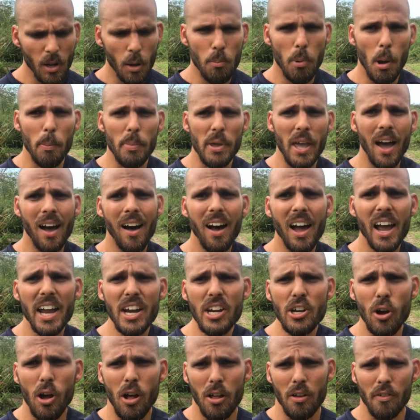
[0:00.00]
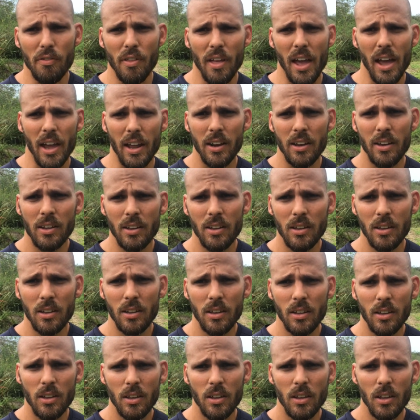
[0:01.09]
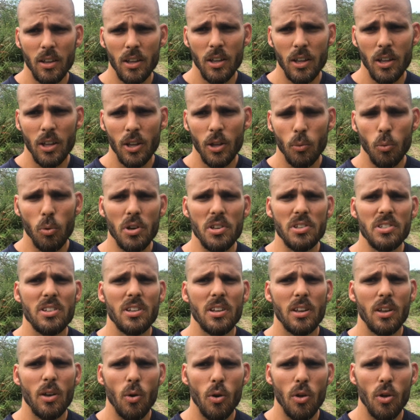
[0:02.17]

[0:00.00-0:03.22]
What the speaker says: But behind all of that was